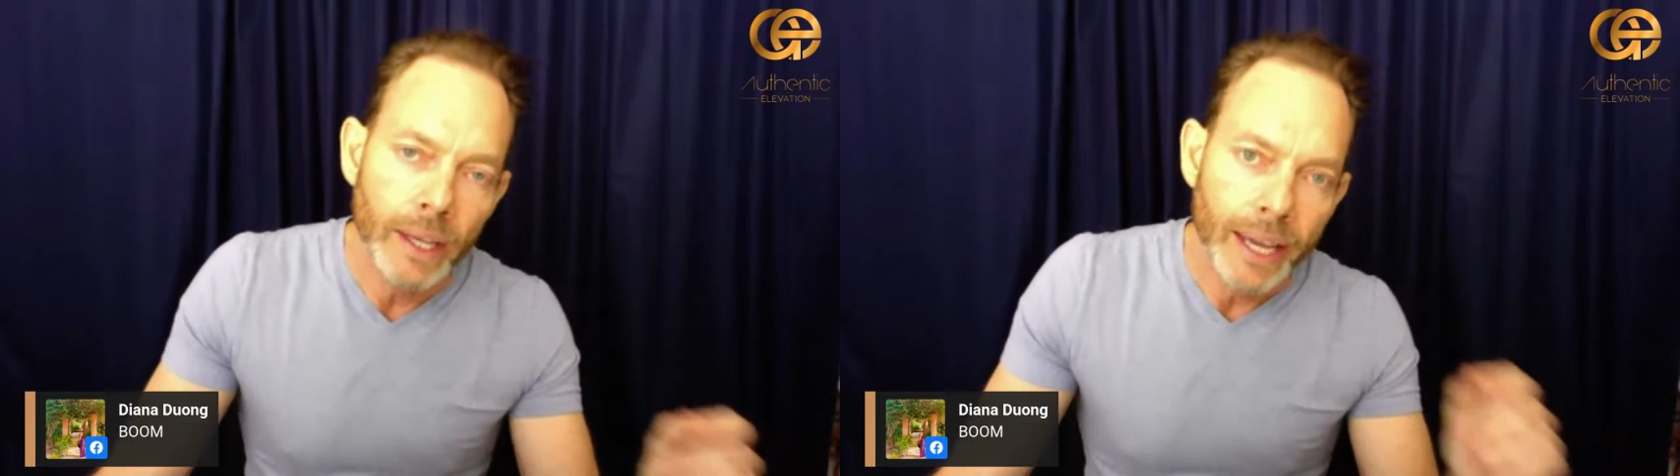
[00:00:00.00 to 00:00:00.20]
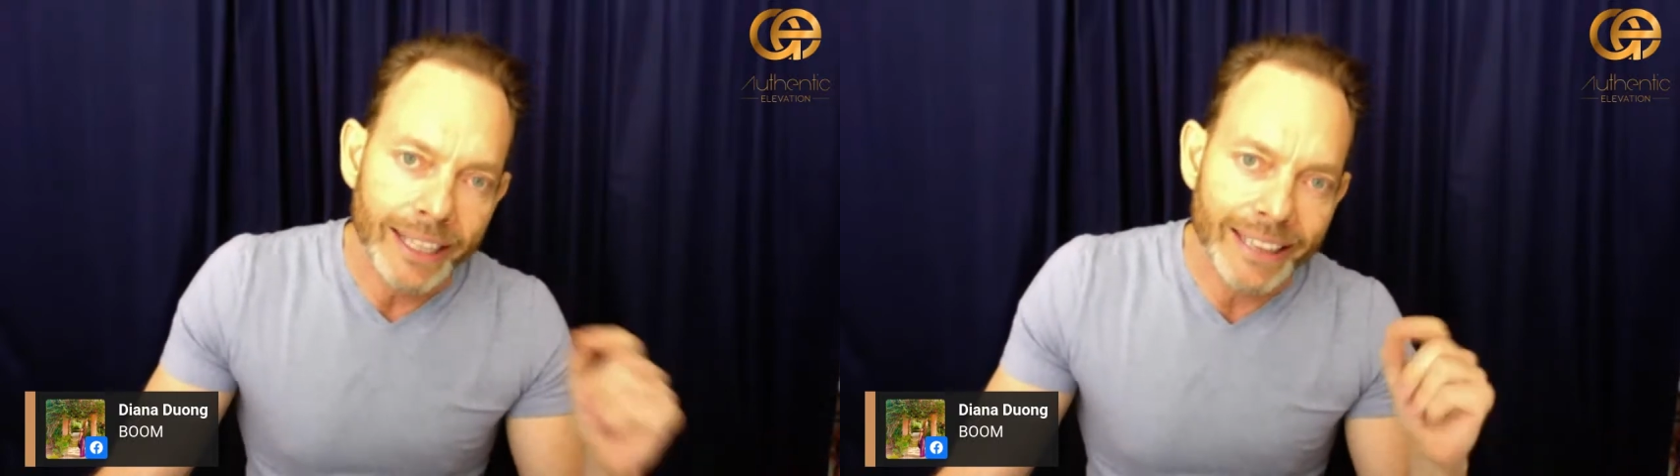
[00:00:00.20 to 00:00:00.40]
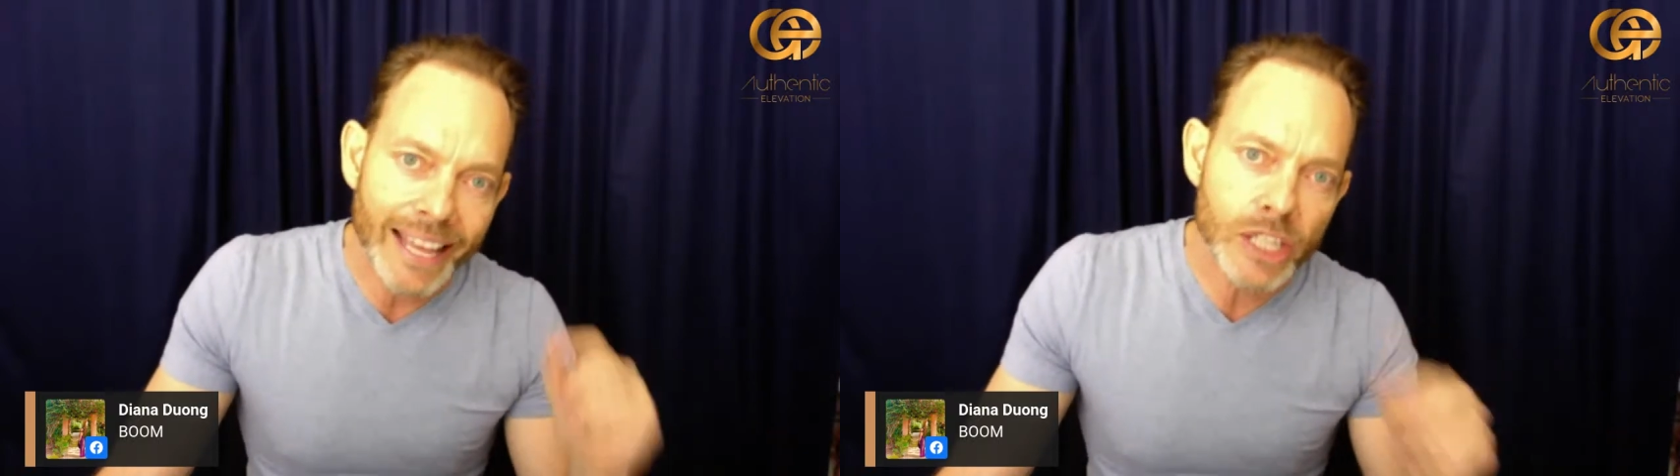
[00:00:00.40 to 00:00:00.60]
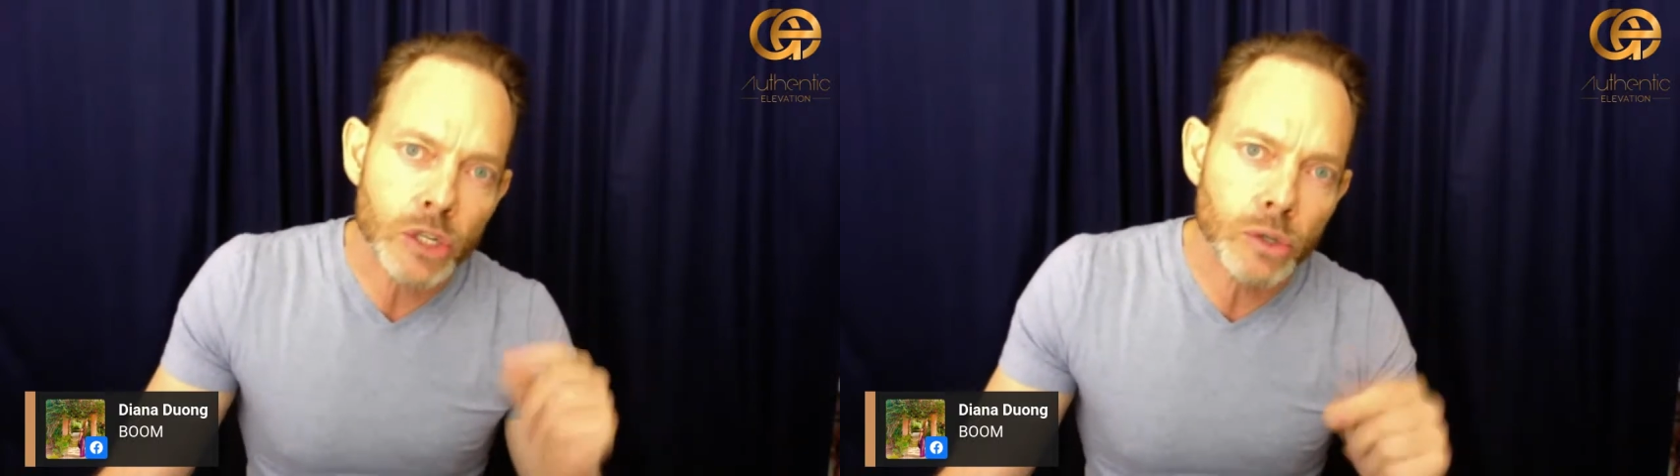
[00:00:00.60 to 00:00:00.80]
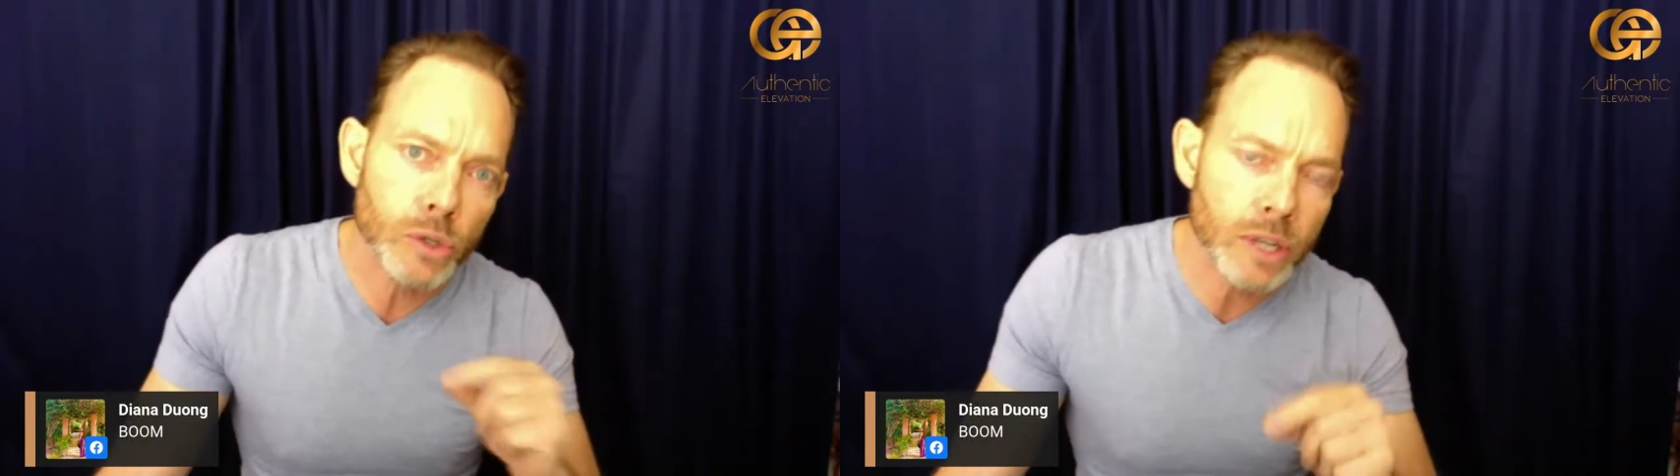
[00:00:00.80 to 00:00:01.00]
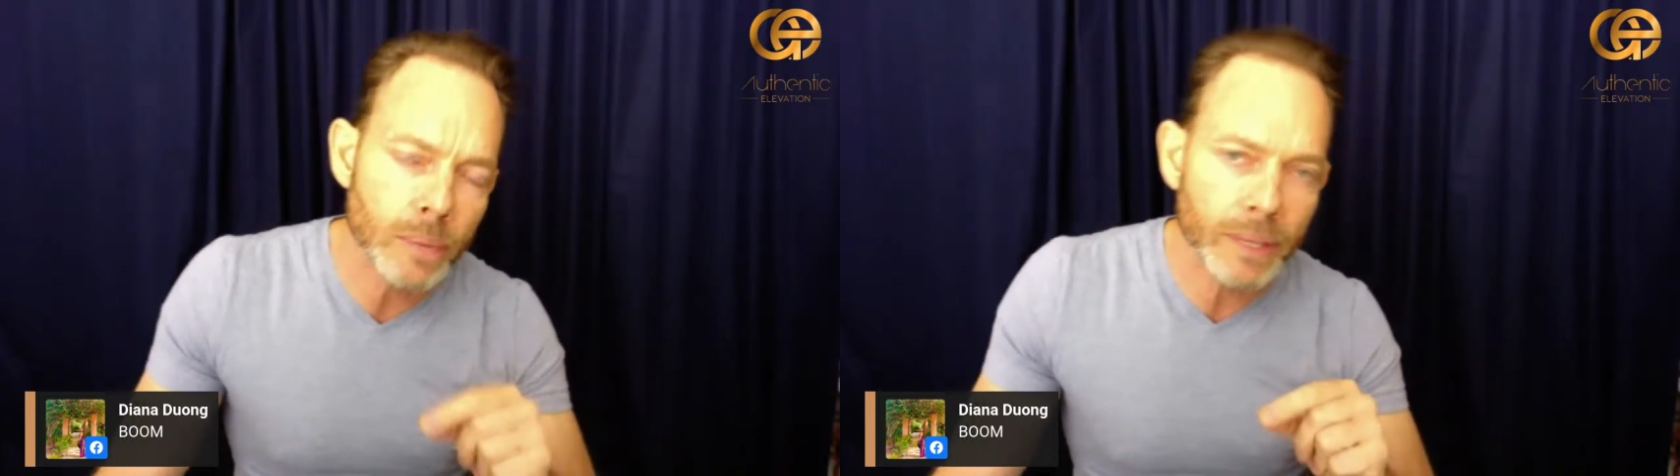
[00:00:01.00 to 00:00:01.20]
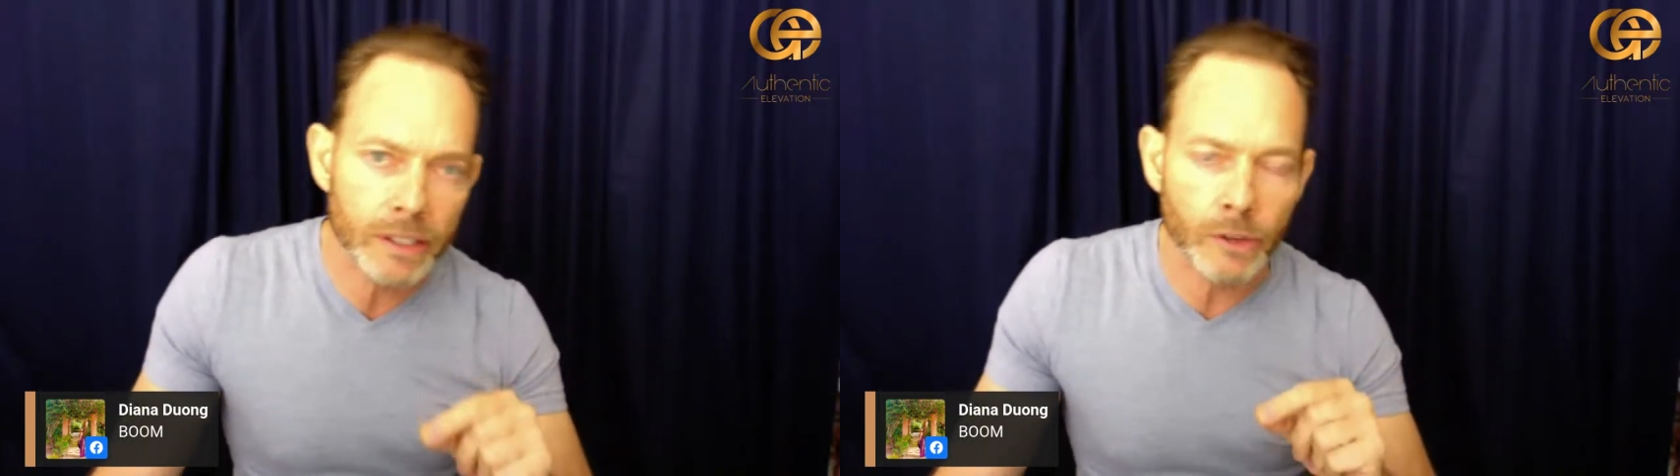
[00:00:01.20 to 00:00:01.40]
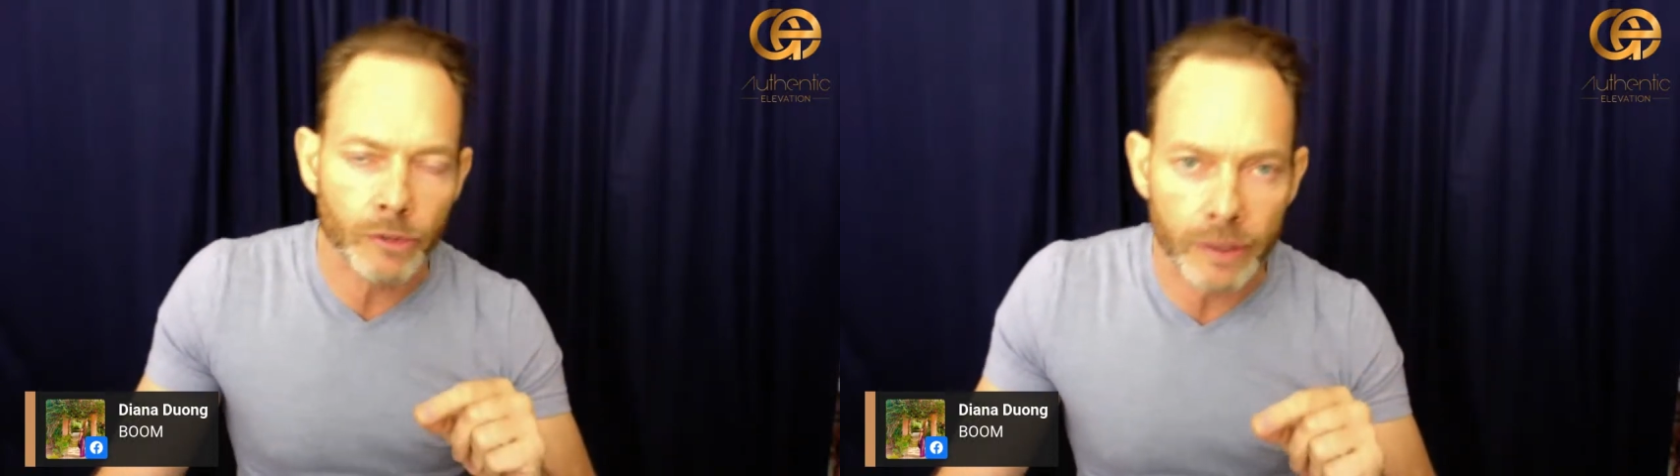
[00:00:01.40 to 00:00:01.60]
Unless you do something
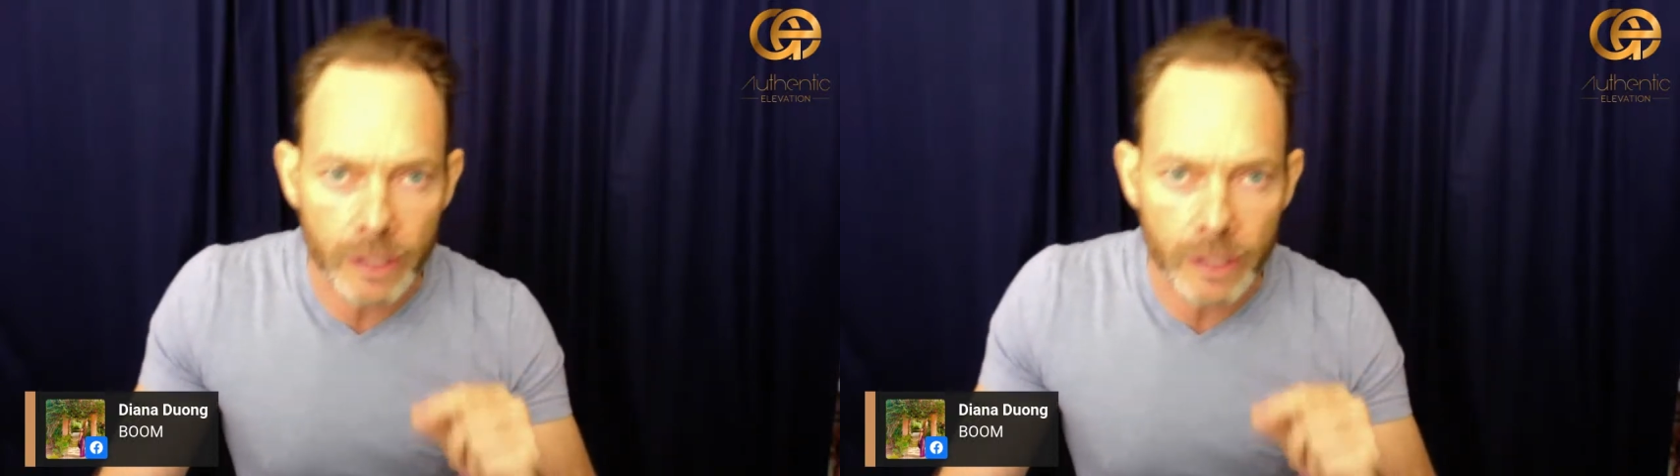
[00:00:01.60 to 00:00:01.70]
different,